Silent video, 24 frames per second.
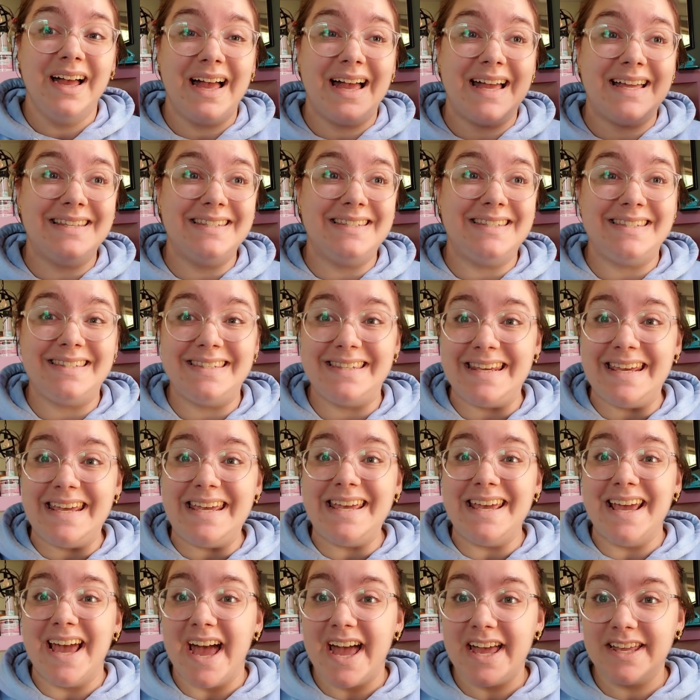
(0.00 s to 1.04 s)
and
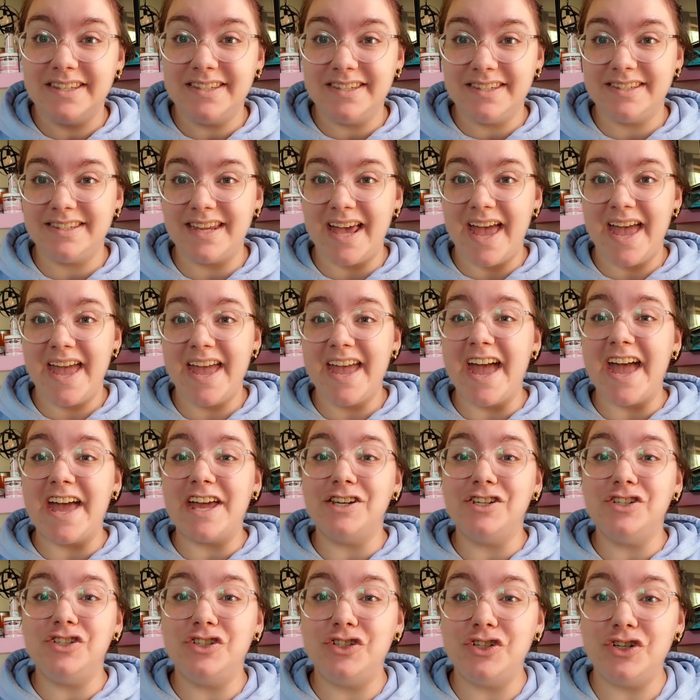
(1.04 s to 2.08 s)
see and say
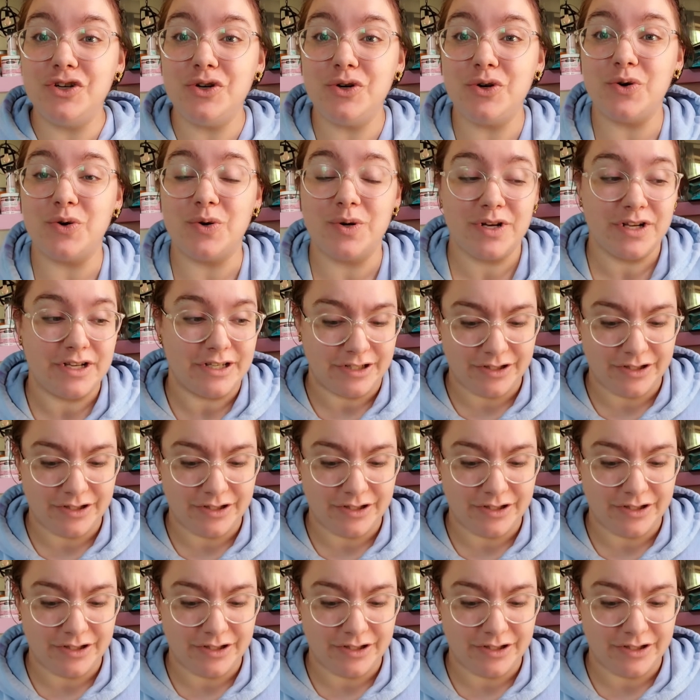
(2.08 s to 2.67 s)
and do.